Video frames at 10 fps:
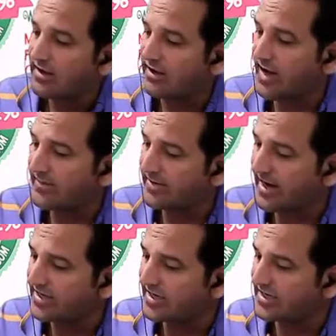I'm
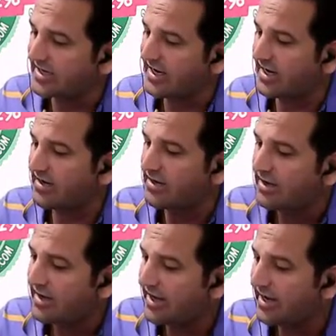writing it again
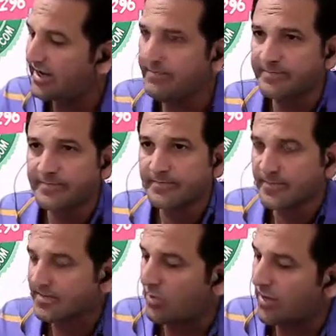here.
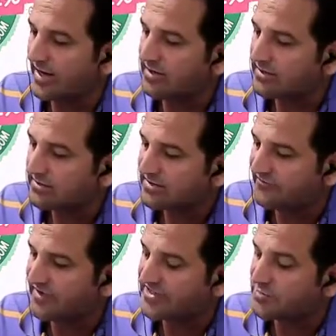The
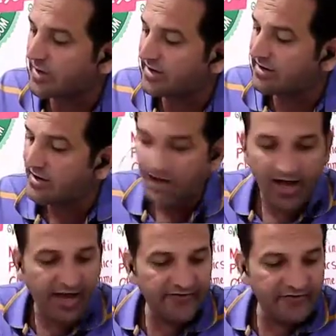first one,
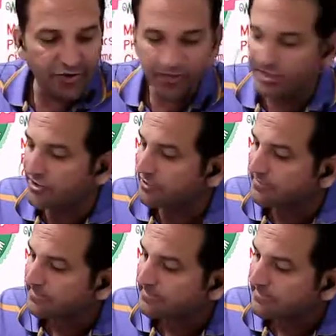I have told
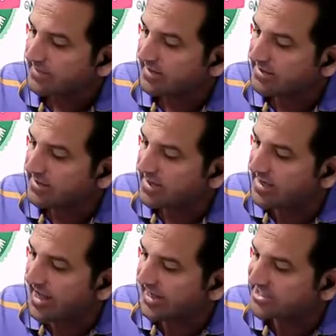you
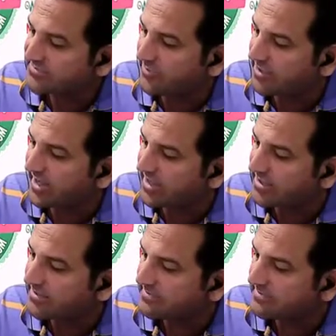the exponent.